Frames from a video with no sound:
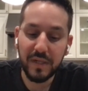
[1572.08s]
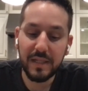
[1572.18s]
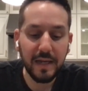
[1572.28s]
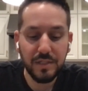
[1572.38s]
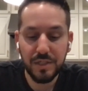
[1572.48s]

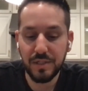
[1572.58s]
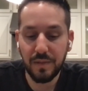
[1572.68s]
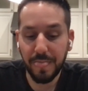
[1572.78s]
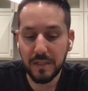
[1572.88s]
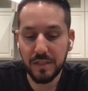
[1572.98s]
but yeah,
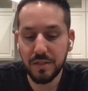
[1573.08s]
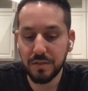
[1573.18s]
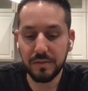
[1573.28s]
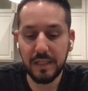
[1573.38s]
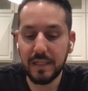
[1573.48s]
just
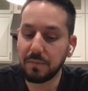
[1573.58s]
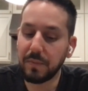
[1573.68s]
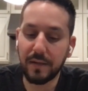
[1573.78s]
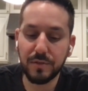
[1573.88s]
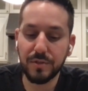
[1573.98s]
just creating
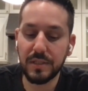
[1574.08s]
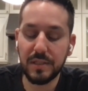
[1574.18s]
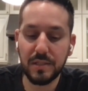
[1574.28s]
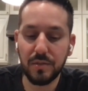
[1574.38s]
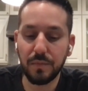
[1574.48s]

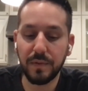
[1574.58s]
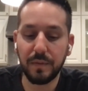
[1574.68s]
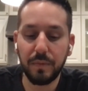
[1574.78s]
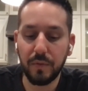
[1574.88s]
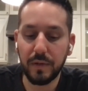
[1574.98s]
boundaries is super
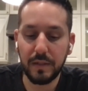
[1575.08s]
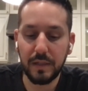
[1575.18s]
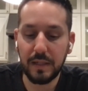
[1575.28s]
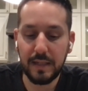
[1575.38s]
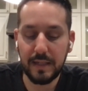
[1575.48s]

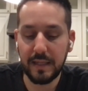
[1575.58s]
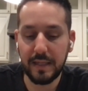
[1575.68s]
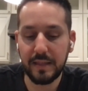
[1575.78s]
important, and I,